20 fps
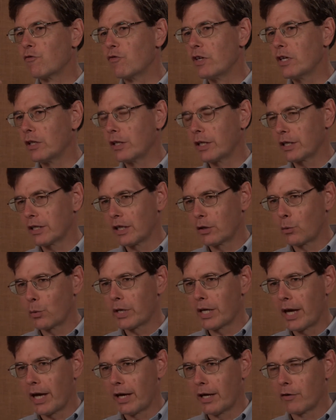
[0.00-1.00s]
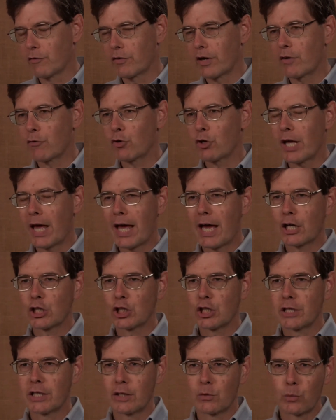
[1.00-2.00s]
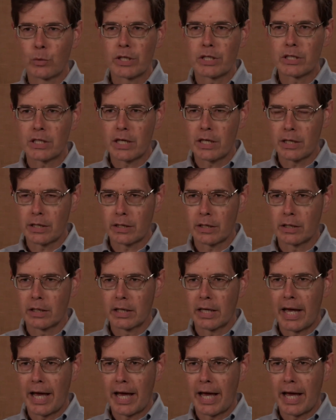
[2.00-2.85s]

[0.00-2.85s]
feeling that we have, every action that we take